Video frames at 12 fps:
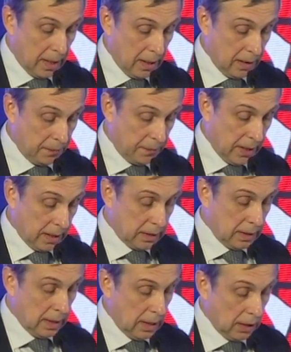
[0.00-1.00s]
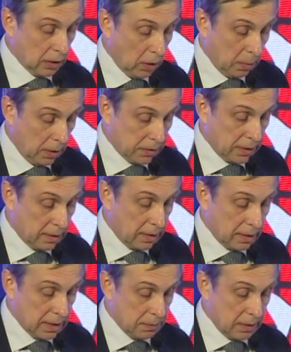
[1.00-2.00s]
In fact, global
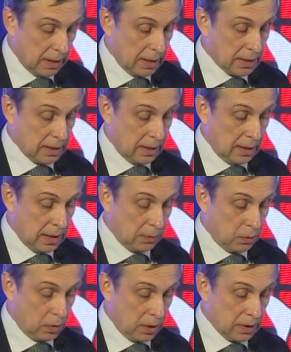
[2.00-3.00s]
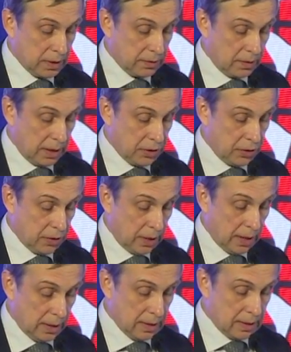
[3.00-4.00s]
terrorism has a network structure,
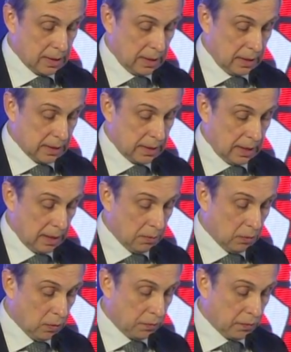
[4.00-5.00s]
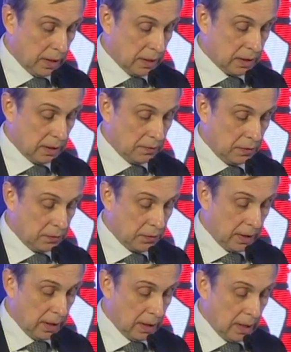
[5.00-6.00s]
and its cells can move
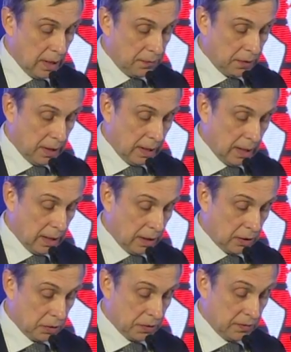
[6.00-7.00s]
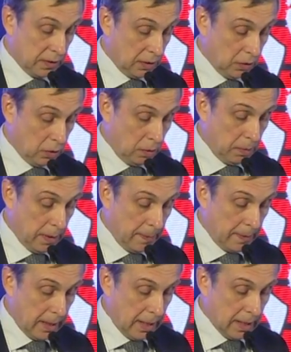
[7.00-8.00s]
relatively freely across the globe,
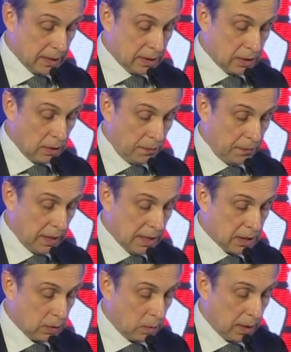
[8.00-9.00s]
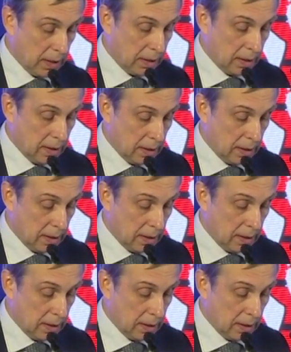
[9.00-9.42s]
and so face quite